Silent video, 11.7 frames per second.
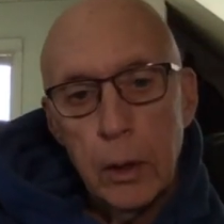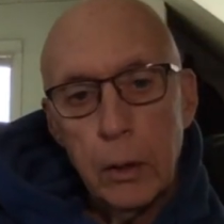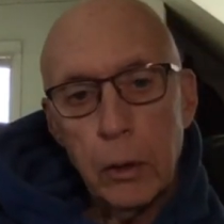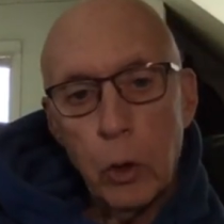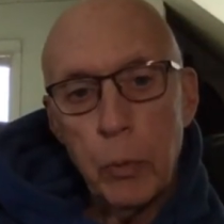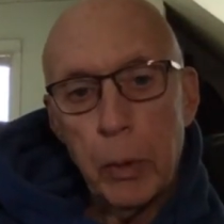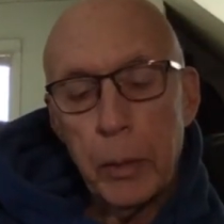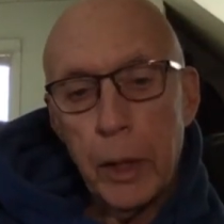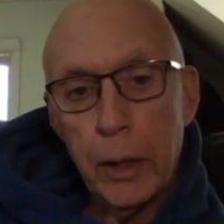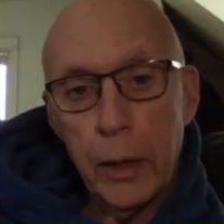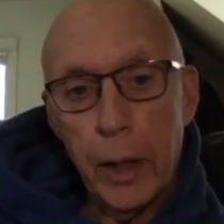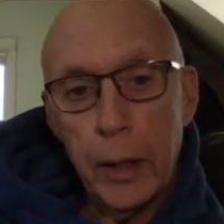So I hope I'm
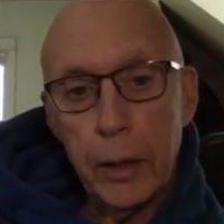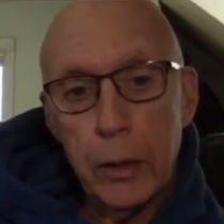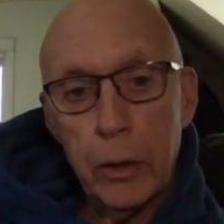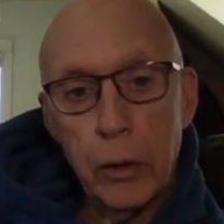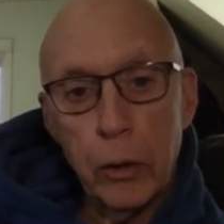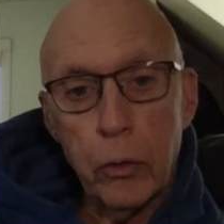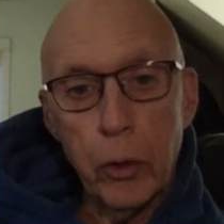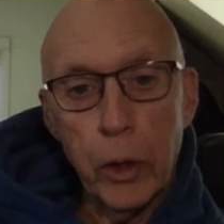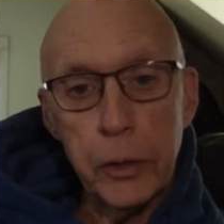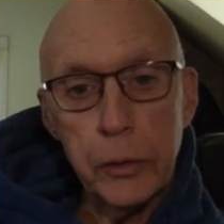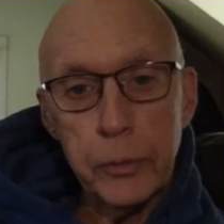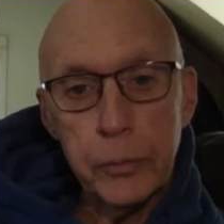getting that
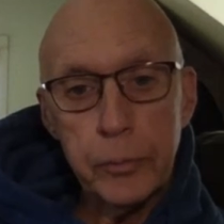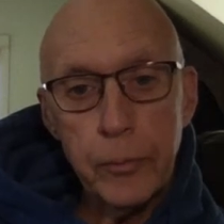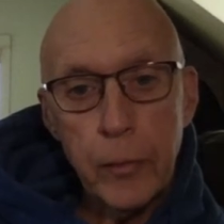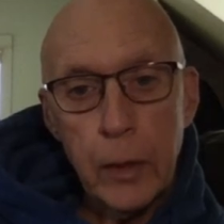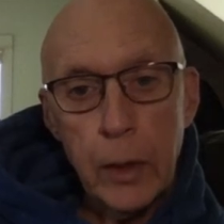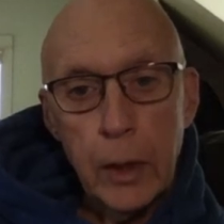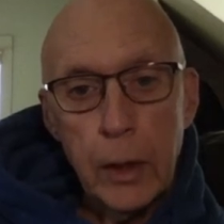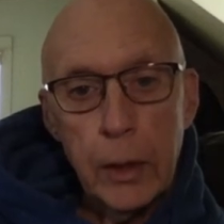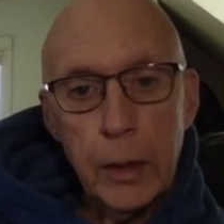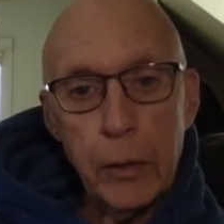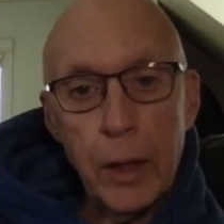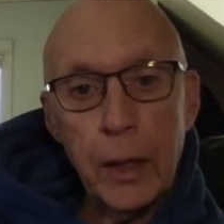across.
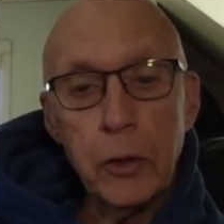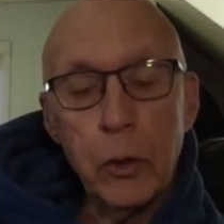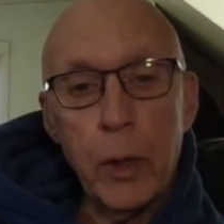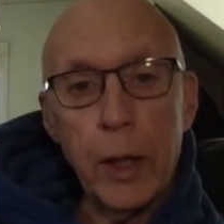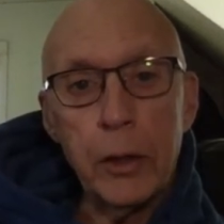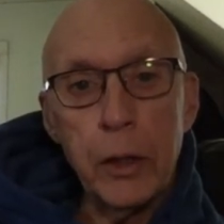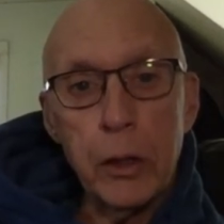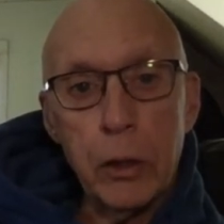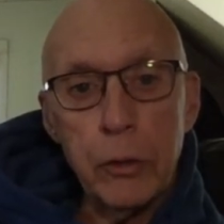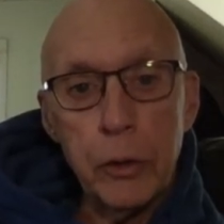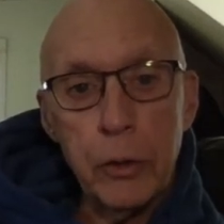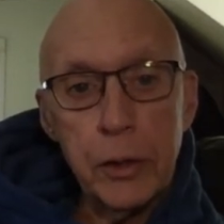Now, non-duality
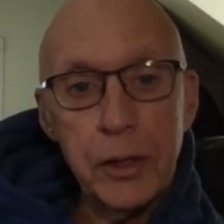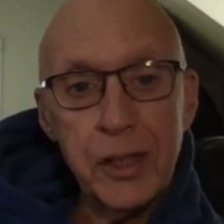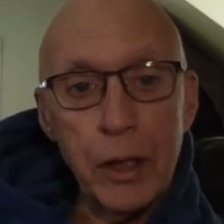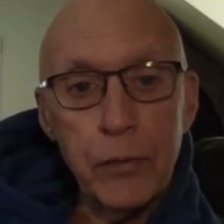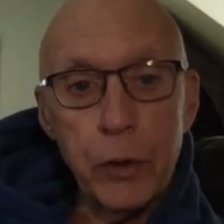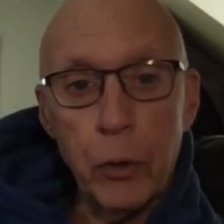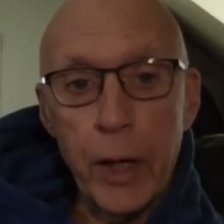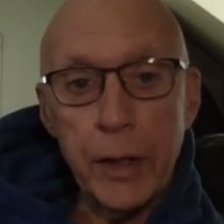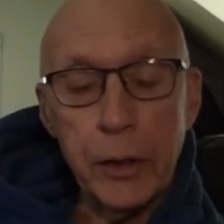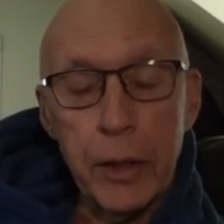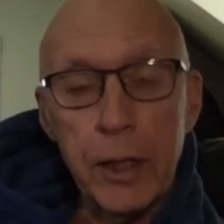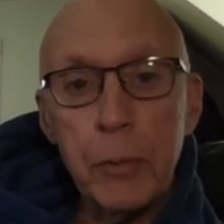culture is
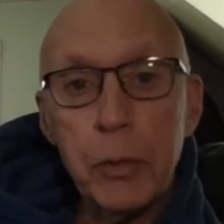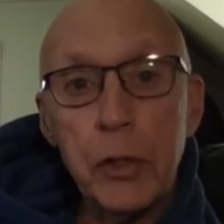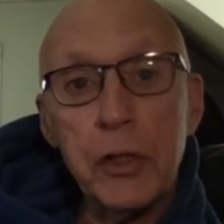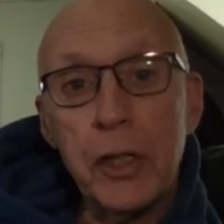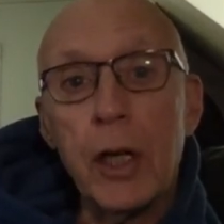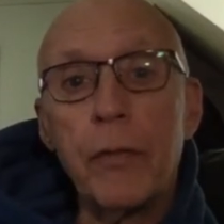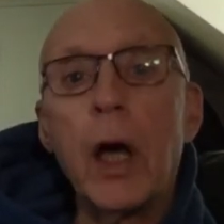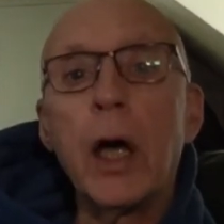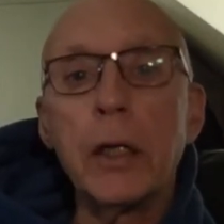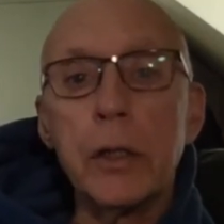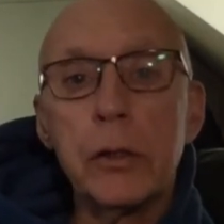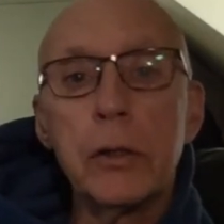self-correcting. It keeps itself
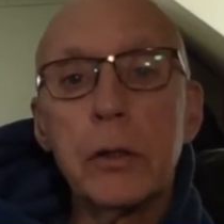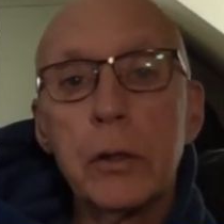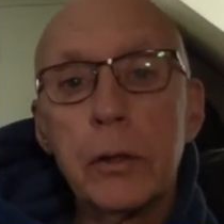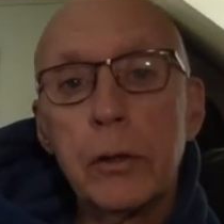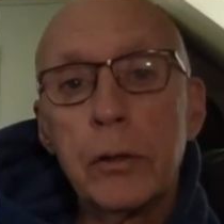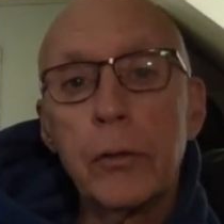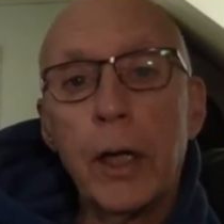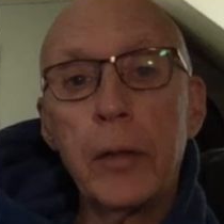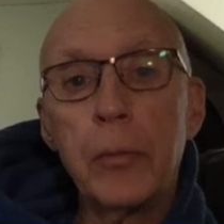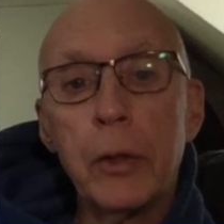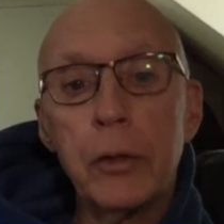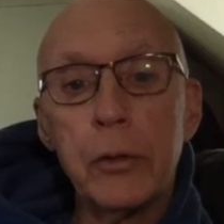honest,
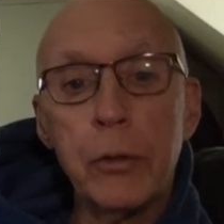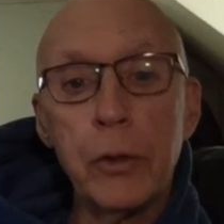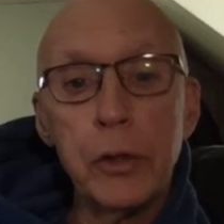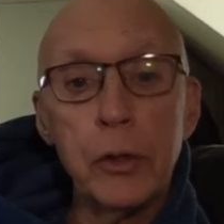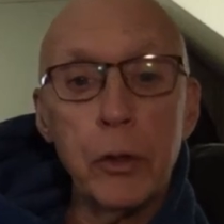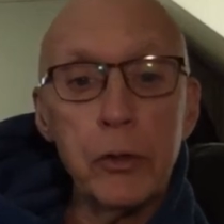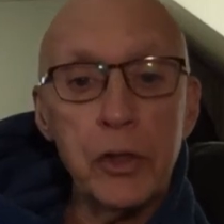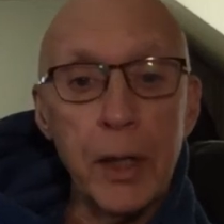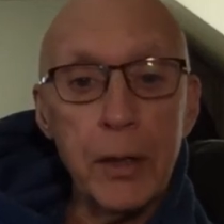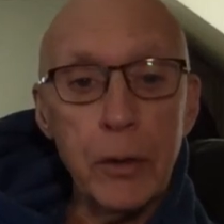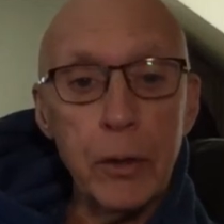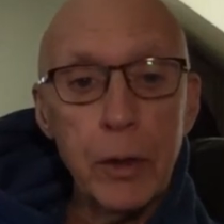right? Because there is no
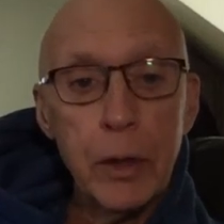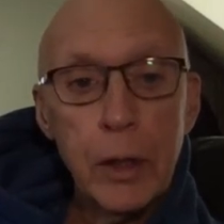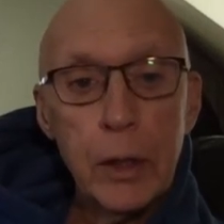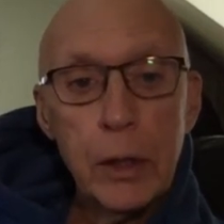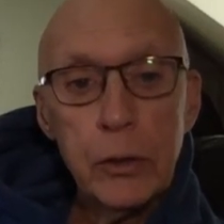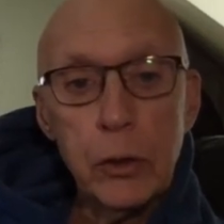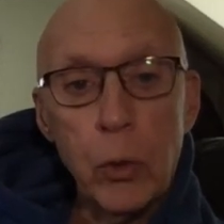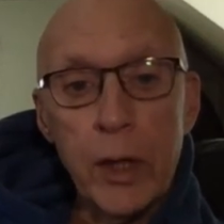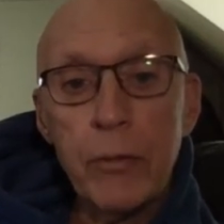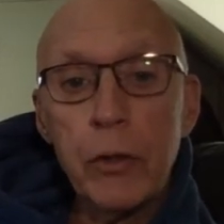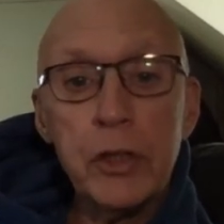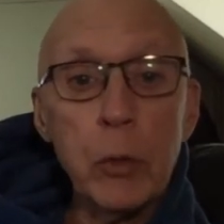center. So
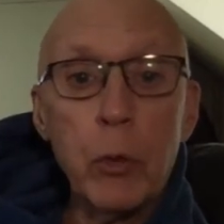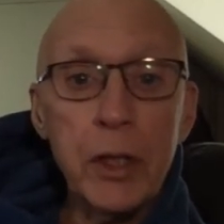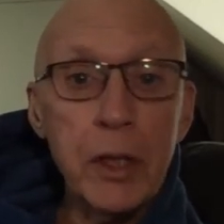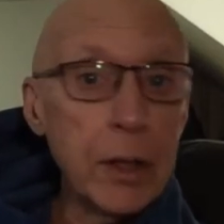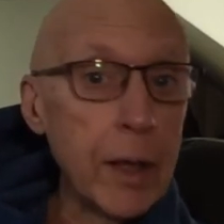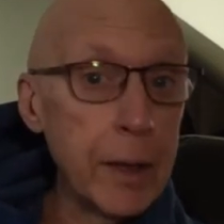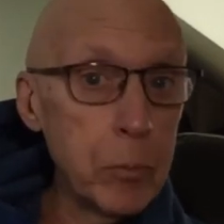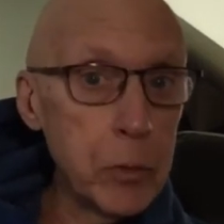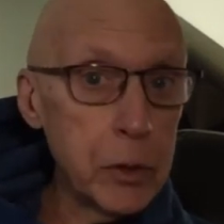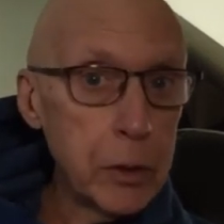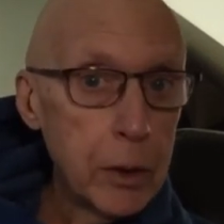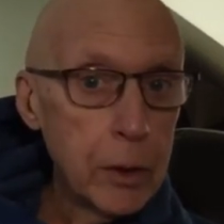whatever someone
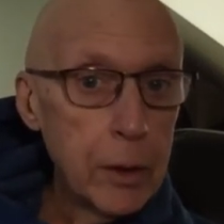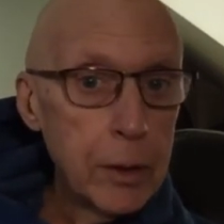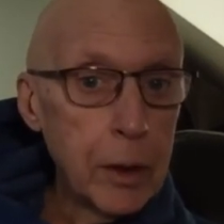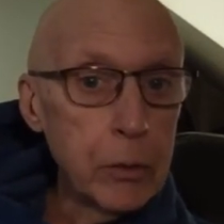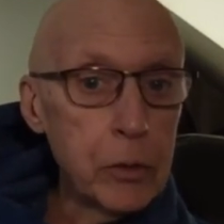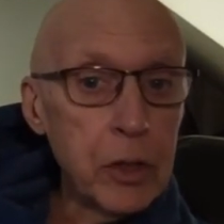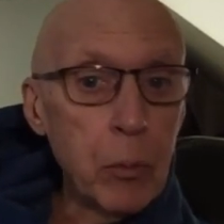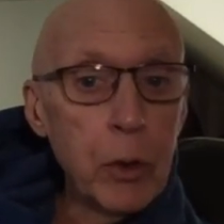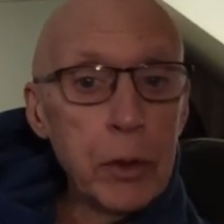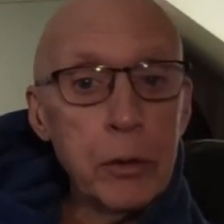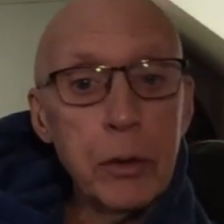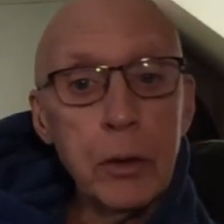claims, and there's
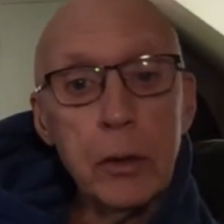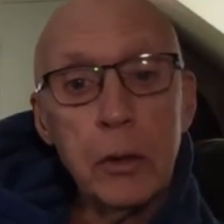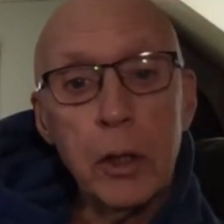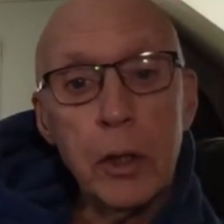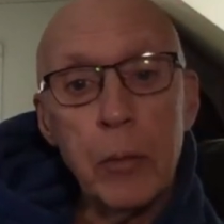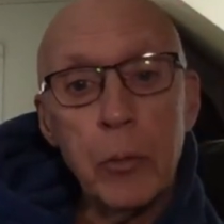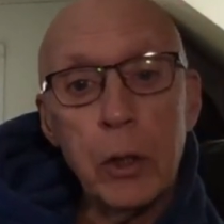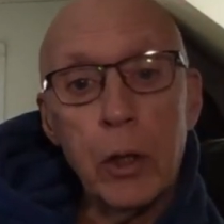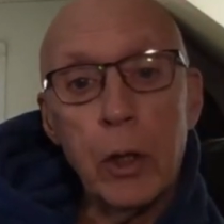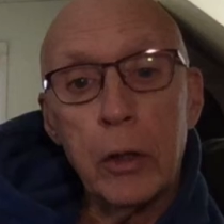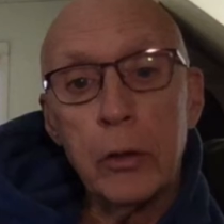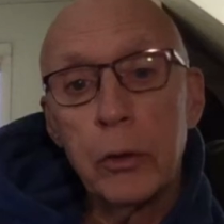someone to come
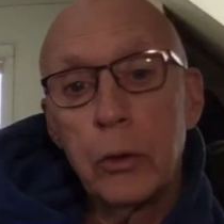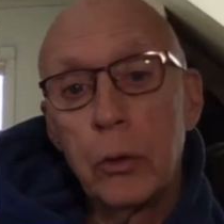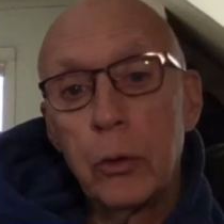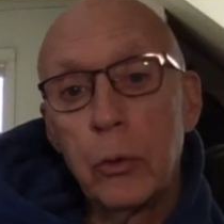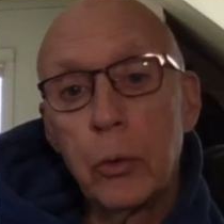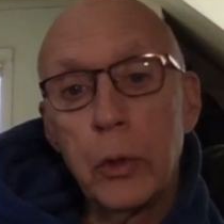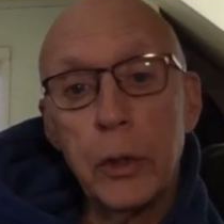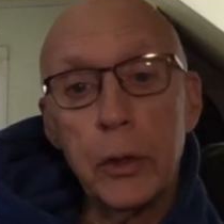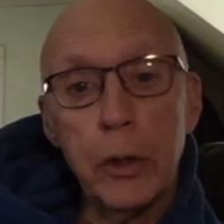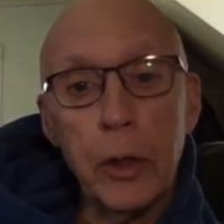along who would